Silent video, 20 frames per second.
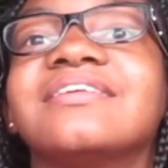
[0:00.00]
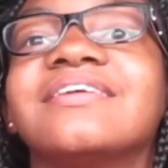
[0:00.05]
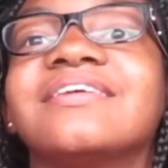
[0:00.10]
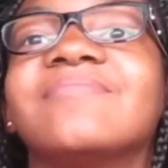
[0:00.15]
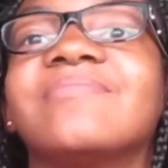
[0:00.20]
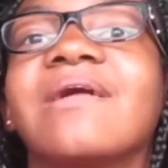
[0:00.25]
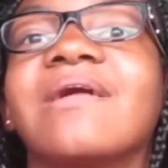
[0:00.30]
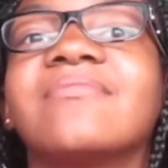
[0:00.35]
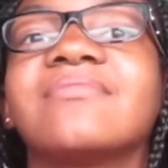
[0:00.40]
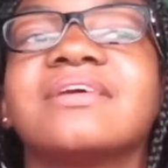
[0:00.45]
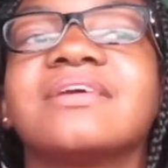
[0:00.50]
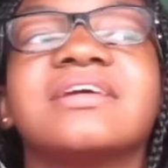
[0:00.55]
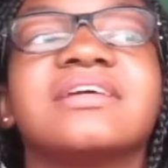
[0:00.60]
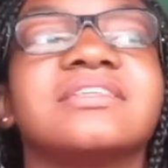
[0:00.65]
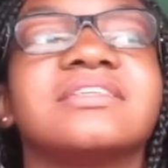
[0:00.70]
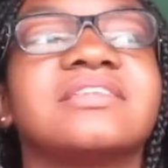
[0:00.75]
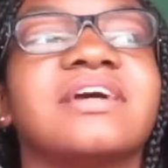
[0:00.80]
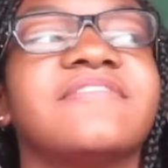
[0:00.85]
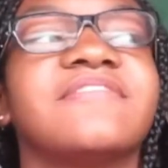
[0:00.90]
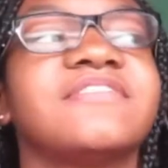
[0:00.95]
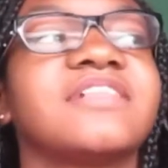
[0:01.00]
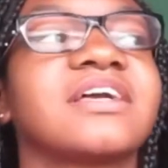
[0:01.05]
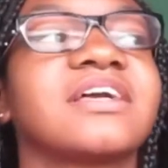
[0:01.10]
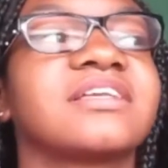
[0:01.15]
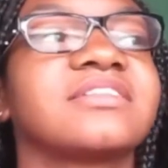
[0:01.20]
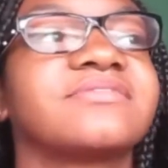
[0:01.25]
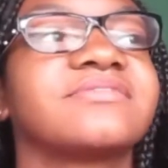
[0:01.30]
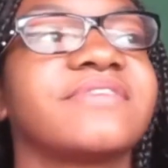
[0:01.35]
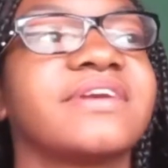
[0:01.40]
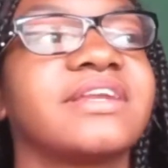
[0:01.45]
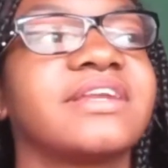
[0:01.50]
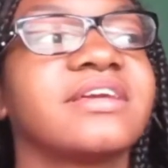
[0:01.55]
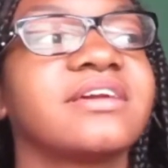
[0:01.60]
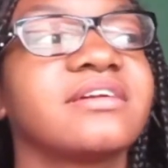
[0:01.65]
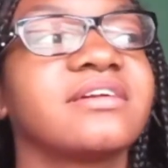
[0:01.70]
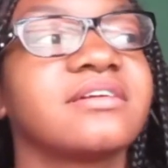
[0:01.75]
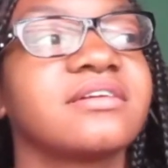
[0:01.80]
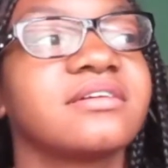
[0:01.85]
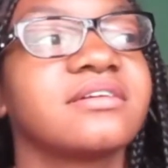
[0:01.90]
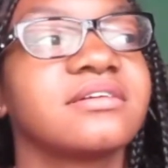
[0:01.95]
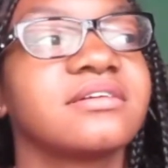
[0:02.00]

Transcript: It probably is. I feel like it's raining.